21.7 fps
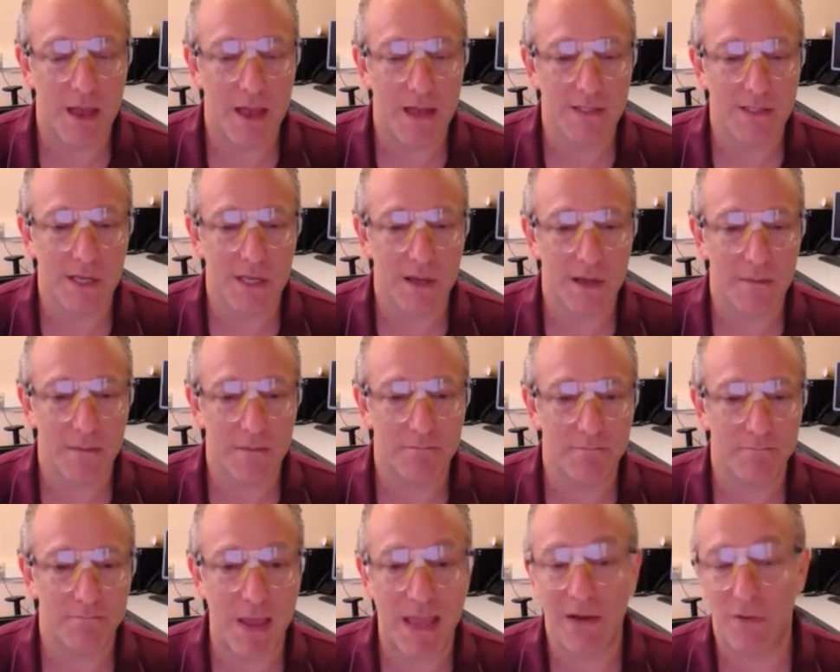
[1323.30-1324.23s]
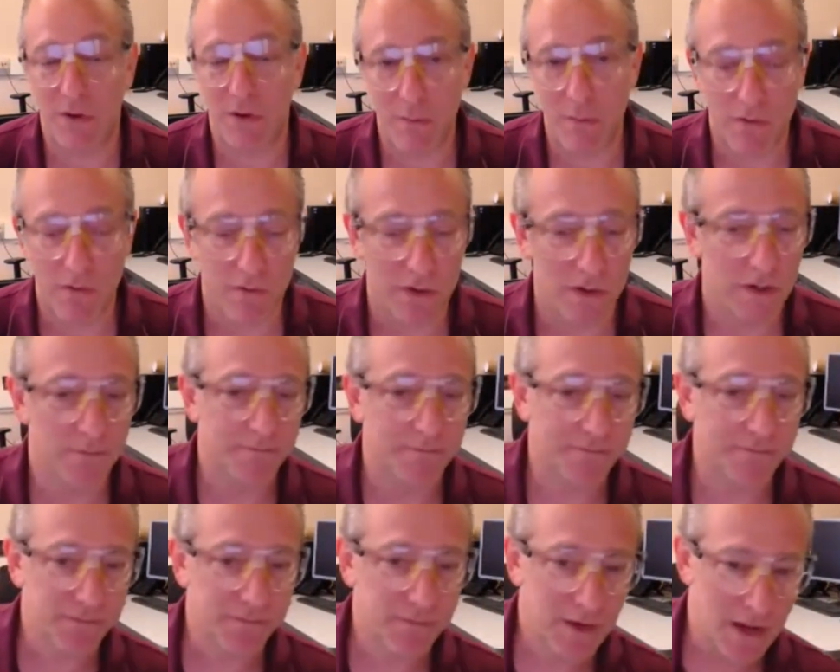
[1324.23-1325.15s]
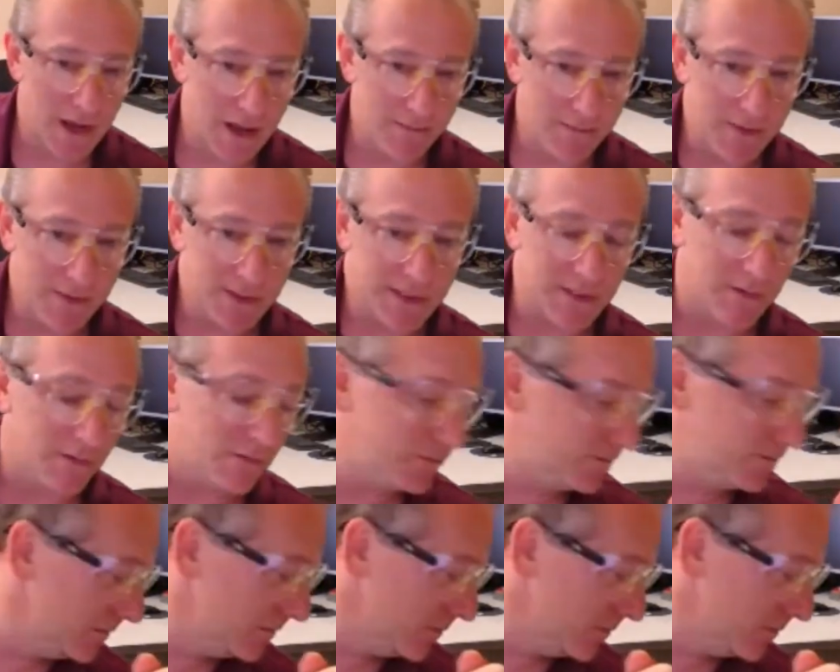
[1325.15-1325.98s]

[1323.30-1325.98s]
as a paint remover um, it's a